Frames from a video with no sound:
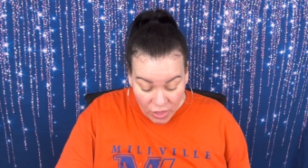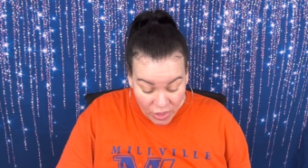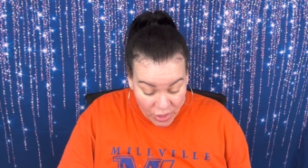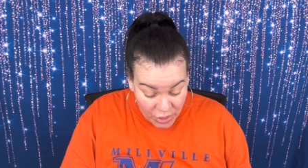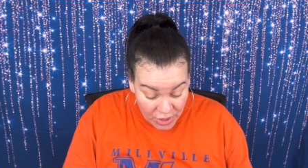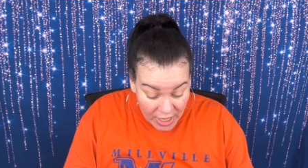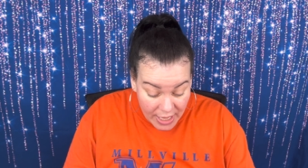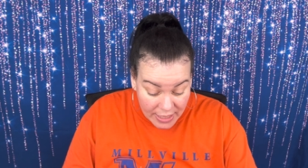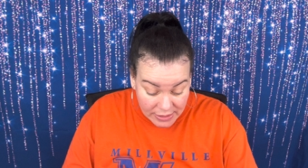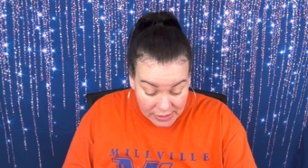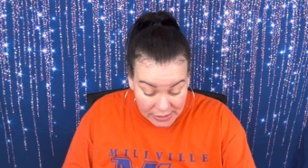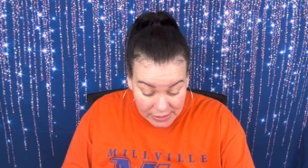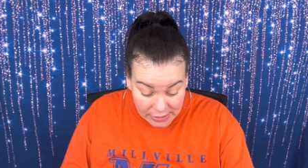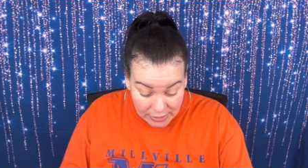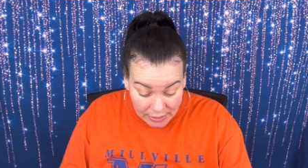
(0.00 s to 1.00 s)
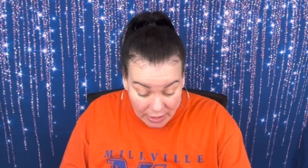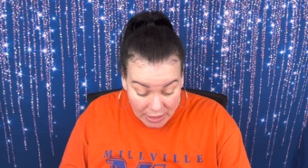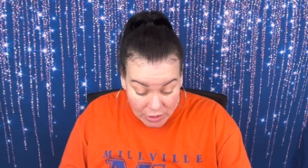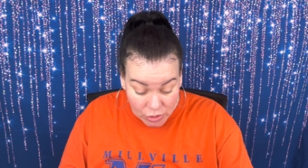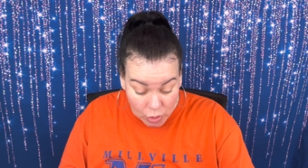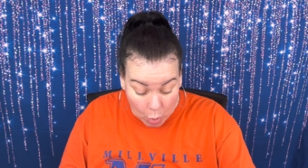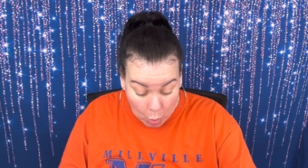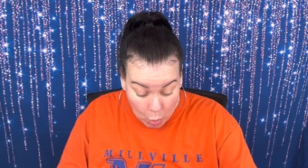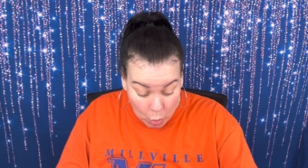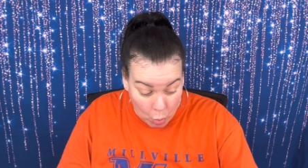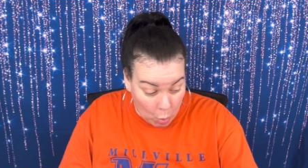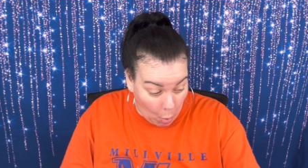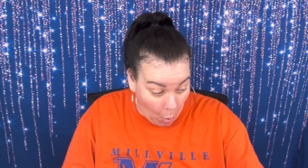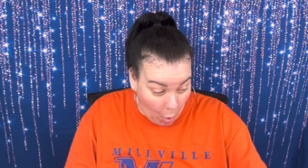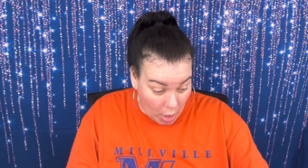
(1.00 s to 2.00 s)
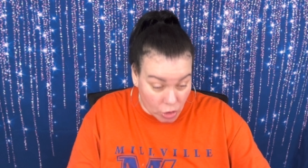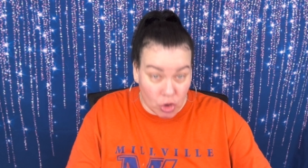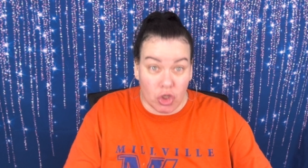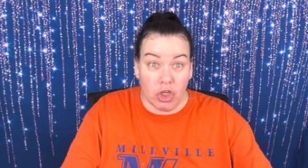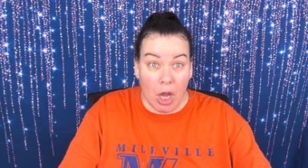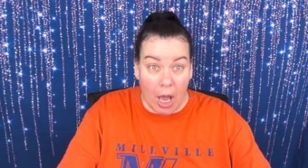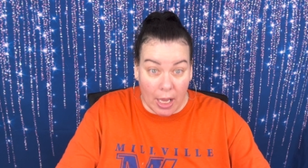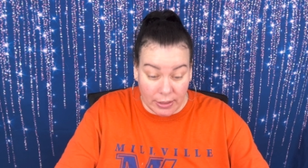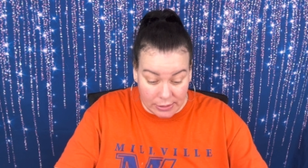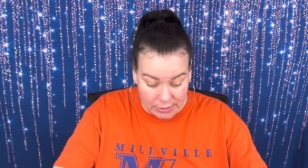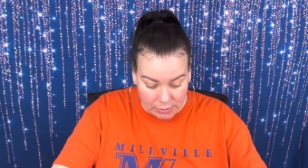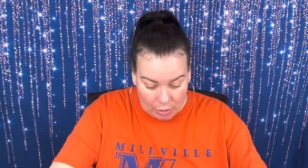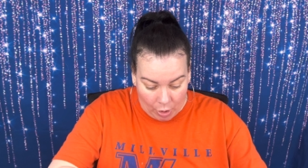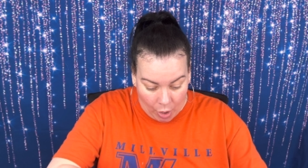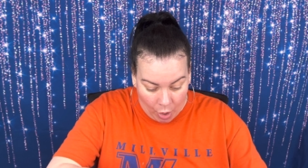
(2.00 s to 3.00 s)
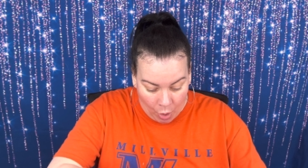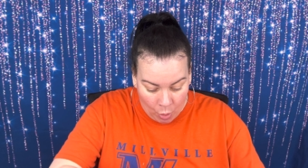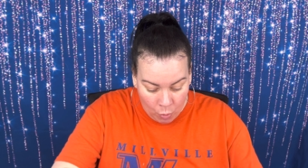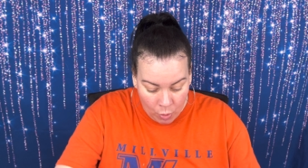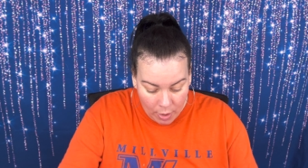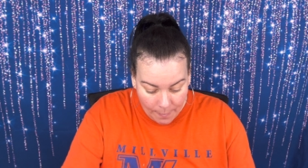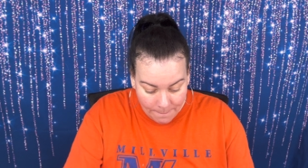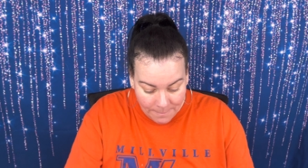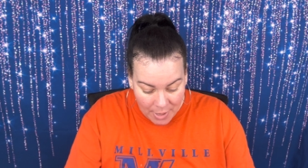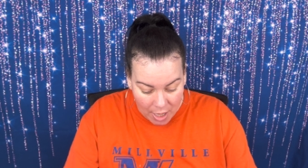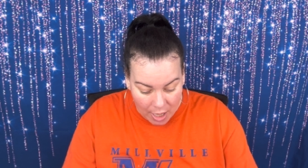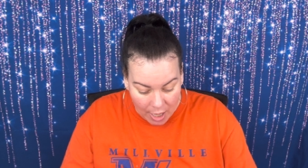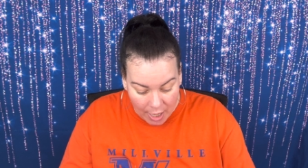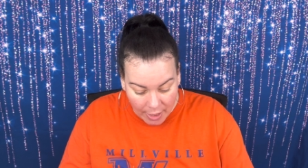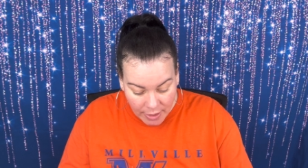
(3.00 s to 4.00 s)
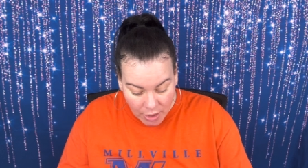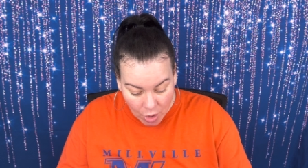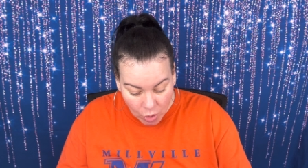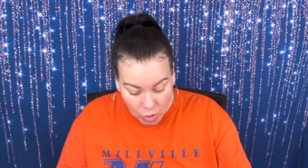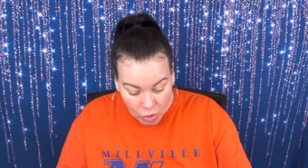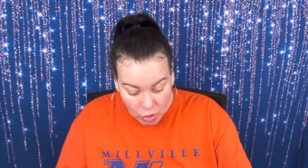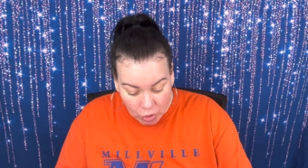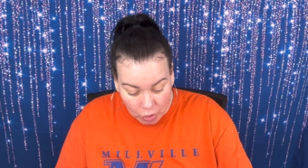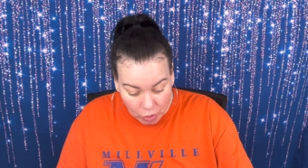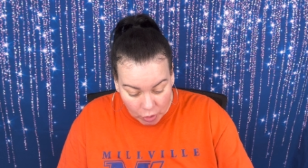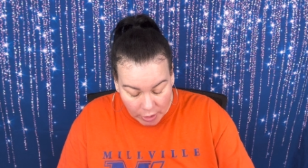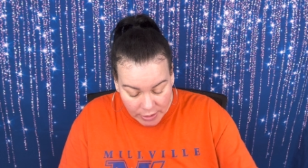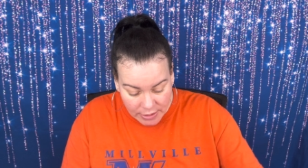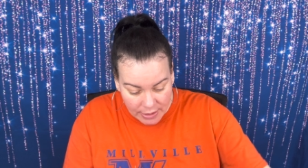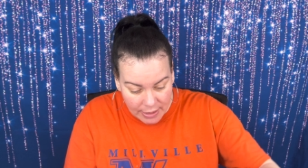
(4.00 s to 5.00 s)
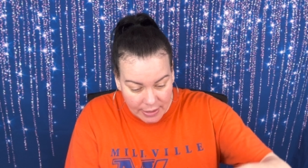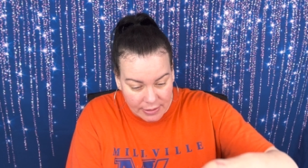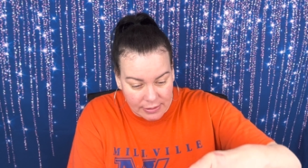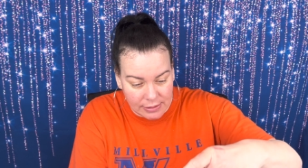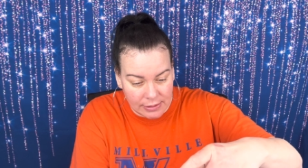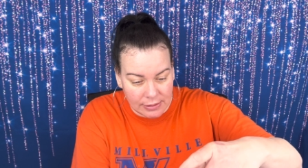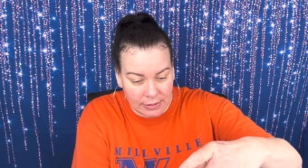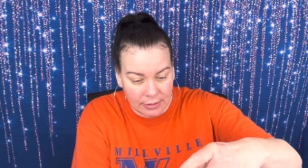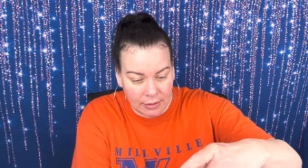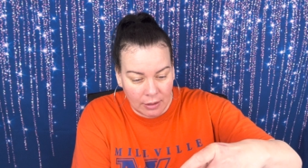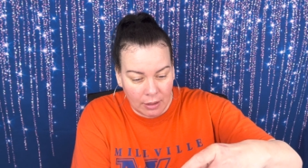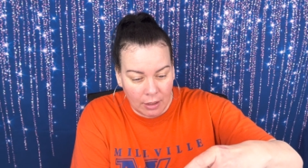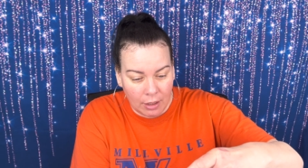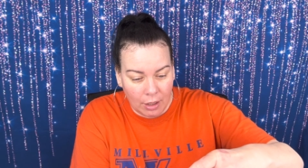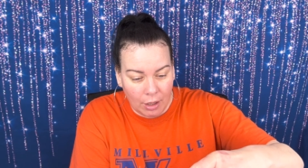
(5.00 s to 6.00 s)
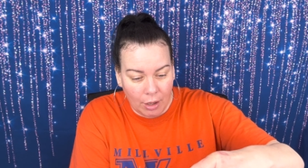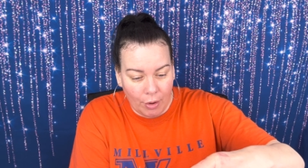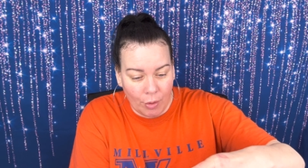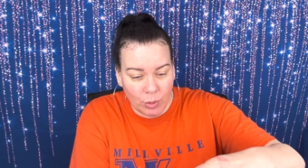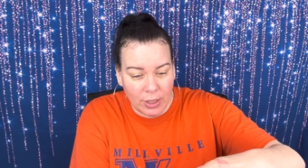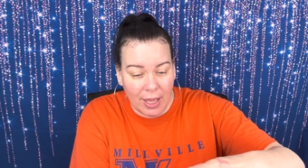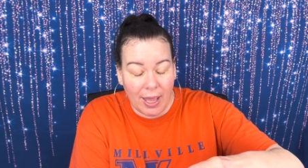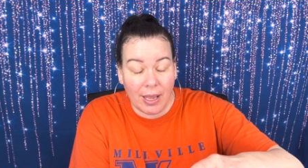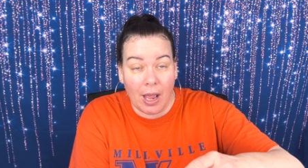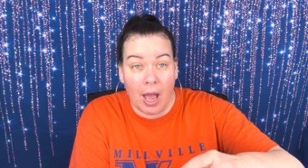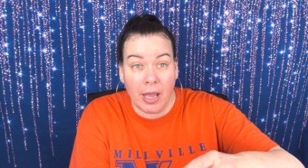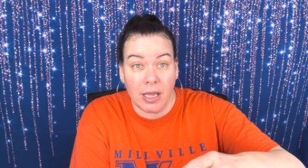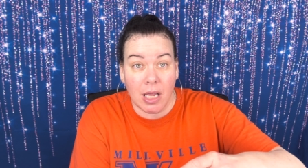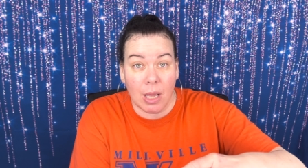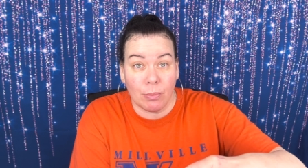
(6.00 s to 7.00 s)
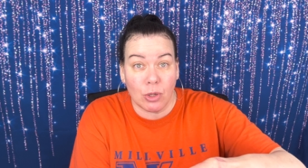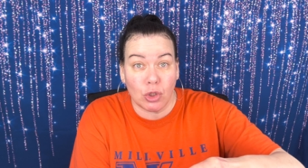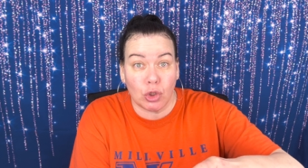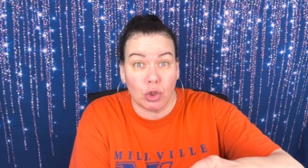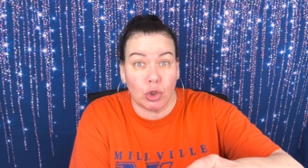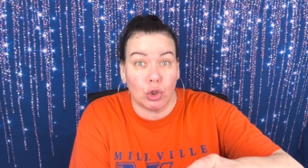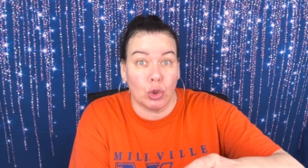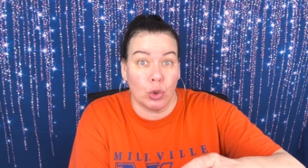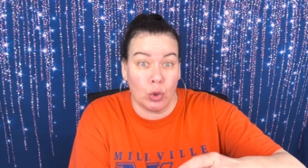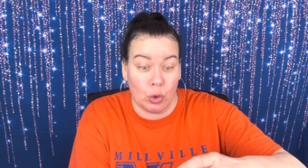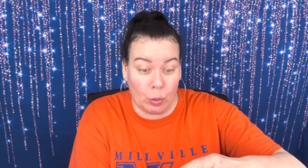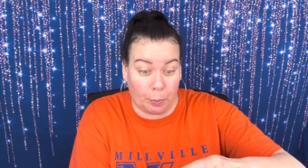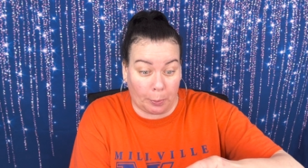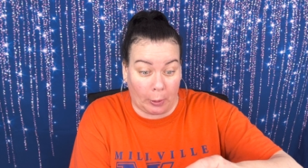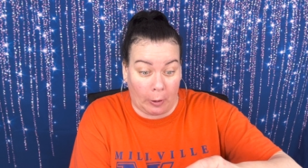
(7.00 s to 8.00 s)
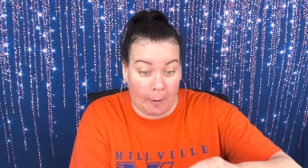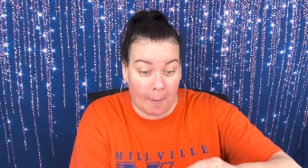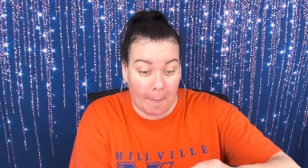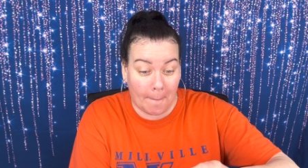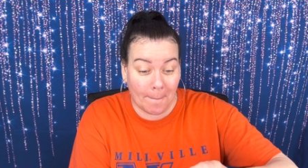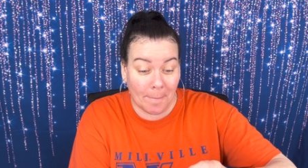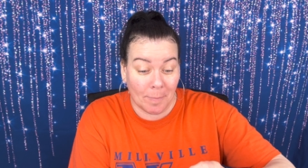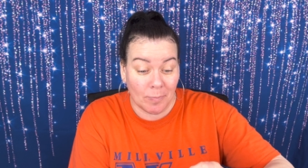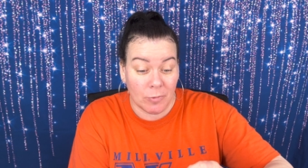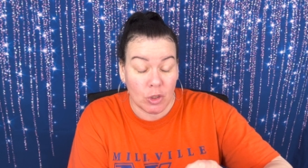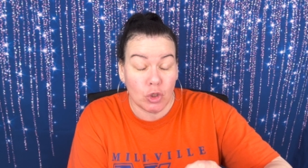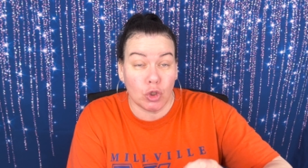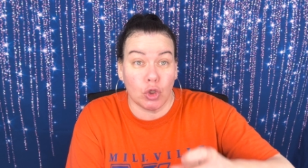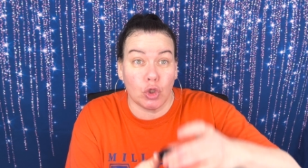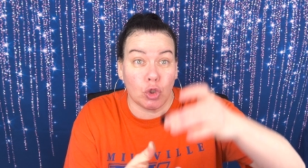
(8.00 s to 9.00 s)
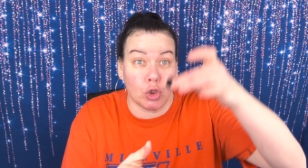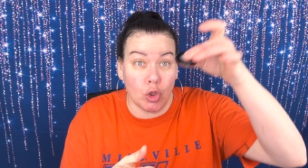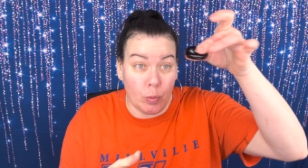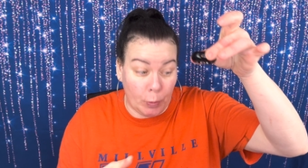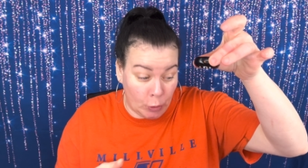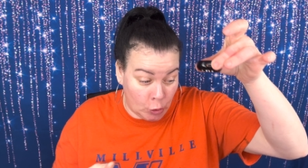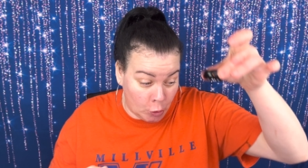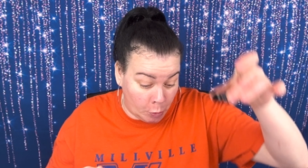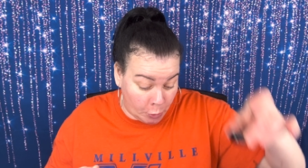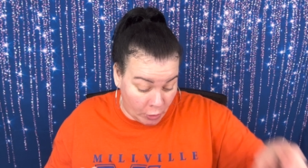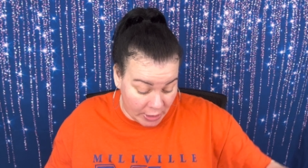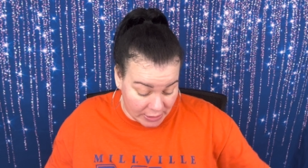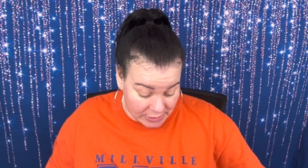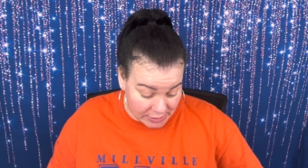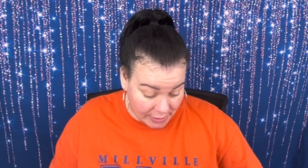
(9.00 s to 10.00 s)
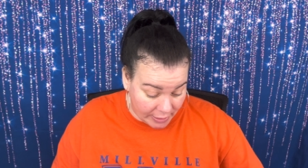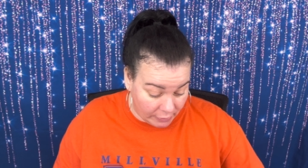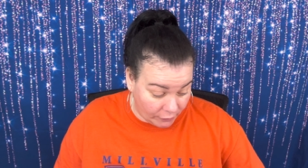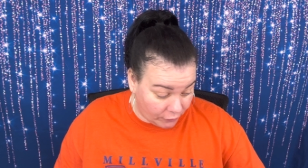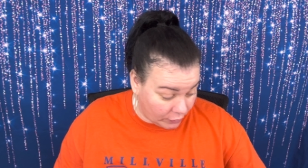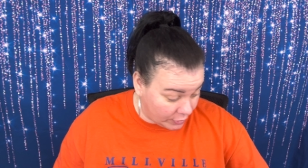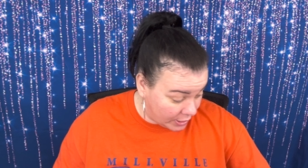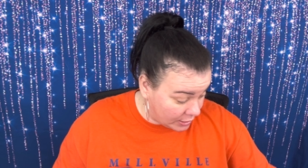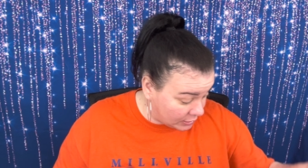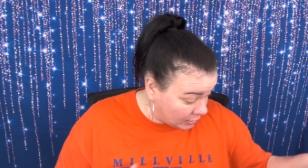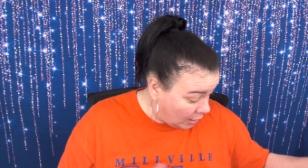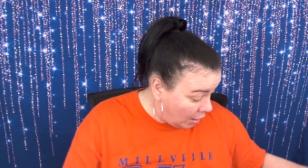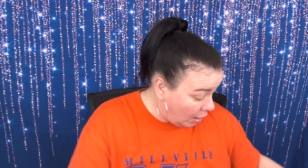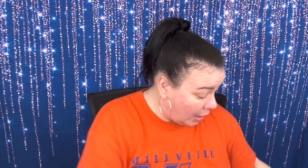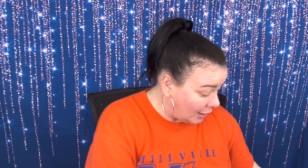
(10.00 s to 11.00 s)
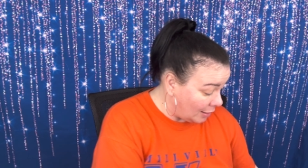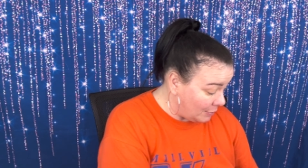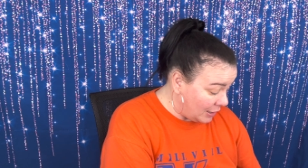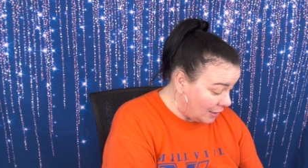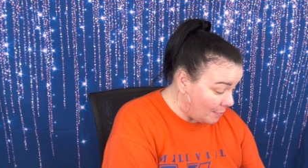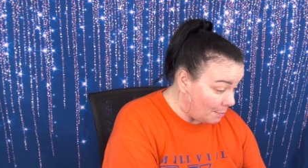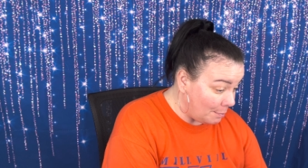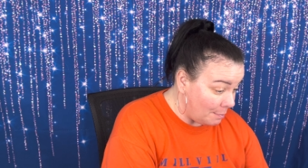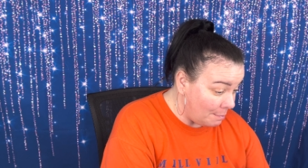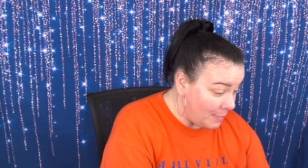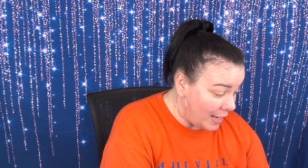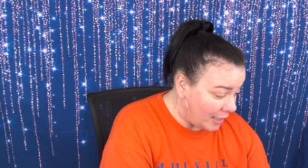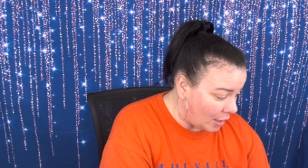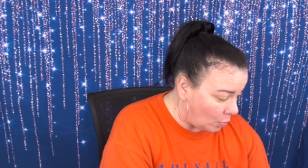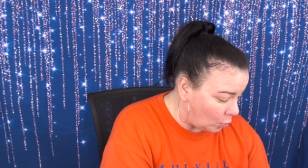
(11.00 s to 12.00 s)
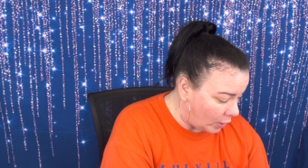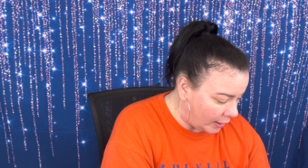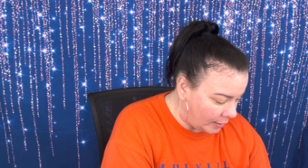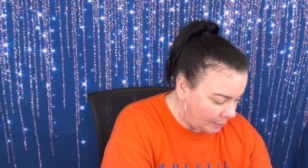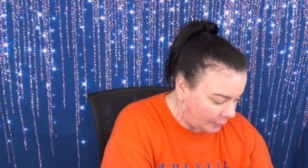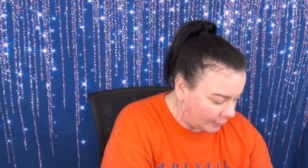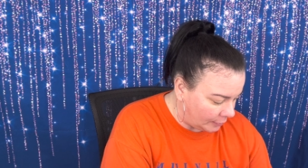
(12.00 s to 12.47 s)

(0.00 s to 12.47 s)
This is gorgeous. Oh my goodness. Okay, I am super, super duper excited for this. All right, let me get a makeup wipe.